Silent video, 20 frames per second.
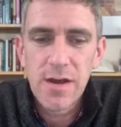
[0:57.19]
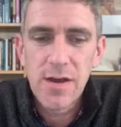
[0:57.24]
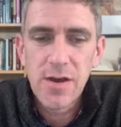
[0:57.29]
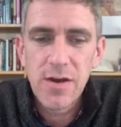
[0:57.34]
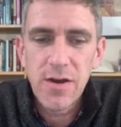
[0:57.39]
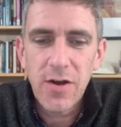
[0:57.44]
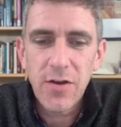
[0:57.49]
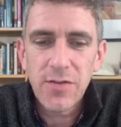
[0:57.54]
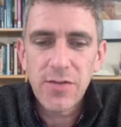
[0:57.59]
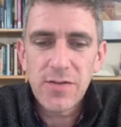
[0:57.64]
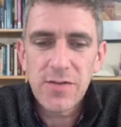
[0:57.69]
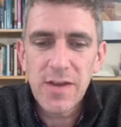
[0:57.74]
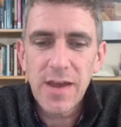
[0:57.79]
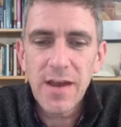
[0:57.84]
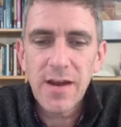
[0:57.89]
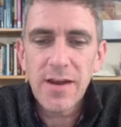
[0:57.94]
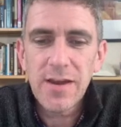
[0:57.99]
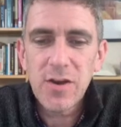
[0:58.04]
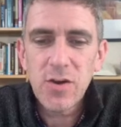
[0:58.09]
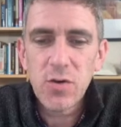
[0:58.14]
On the day
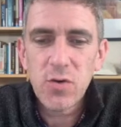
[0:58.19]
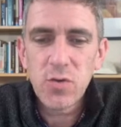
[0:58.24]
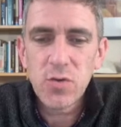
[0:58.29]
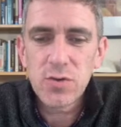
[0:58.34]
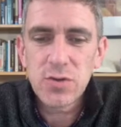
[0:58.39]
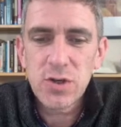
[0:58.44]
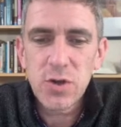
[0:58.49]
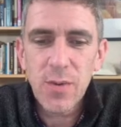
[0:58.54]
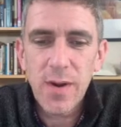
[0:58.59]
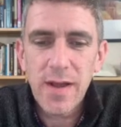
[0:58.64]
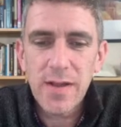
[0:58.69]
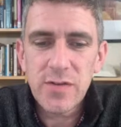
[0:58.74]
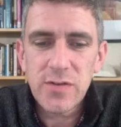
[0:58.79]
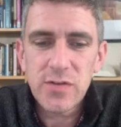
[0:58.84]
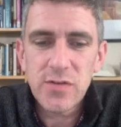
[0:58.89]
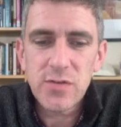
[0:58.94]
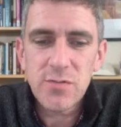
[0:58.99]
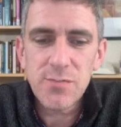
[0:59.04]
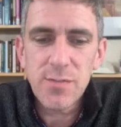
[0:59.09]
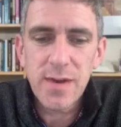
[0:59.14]
I called, you
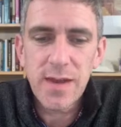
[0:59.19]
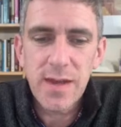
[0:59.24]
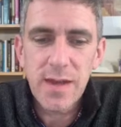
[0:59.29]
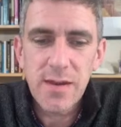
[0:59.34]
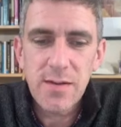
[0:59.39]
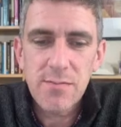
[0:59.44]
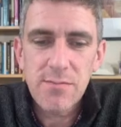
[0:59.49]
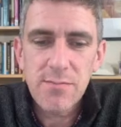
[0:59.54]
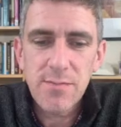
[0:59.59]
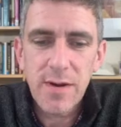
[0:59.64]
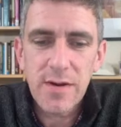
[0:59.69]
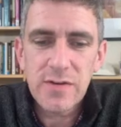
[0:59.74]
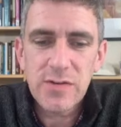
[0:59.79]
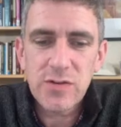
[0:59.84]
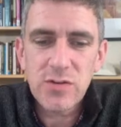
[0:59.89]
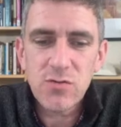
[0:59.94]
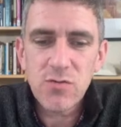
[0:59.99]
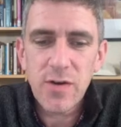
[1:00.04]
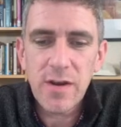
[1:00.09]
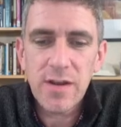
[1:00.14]
answered me. My
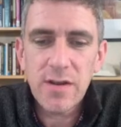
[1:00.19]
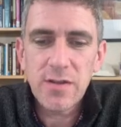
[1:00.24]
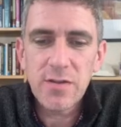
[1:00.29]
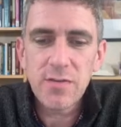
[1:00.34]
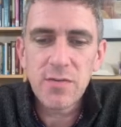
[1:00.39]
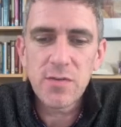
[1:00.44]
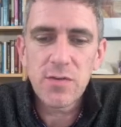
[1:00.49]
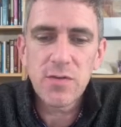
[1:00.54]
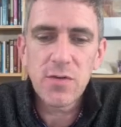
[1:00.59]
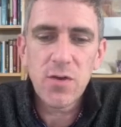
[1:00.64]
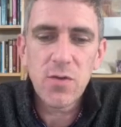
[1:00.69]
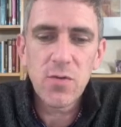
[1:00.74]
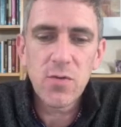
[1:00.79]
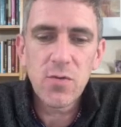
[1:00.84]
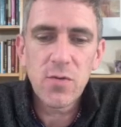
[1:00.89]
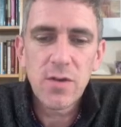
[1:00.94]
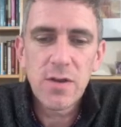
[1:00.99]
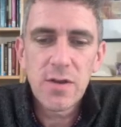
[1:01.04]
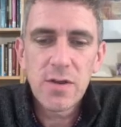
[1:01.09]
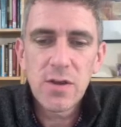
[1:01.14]
strength of
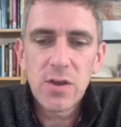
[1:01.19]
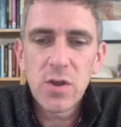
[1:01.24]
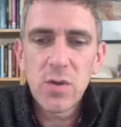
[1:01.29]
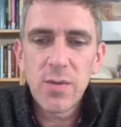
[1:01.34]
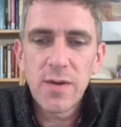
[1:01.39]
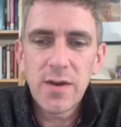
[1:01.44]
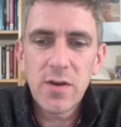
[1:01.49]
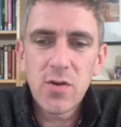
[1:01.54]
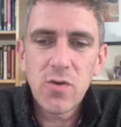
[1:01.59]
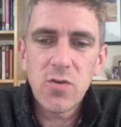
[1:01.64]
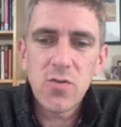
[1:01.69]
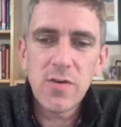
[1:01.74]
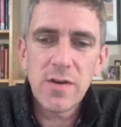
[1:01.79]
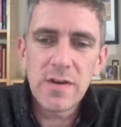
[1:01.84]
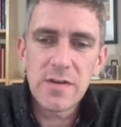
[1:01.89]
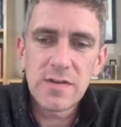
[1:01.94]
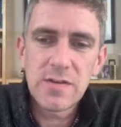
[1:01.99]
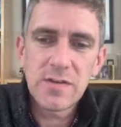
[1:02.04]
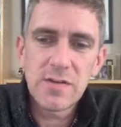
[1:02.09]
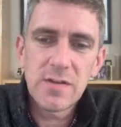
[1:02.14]
soul you
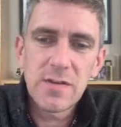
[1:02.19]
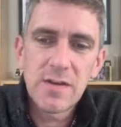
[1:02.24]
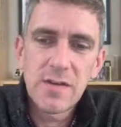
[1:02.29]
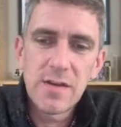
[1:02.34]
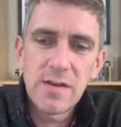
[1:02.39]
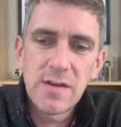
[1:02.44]
increased.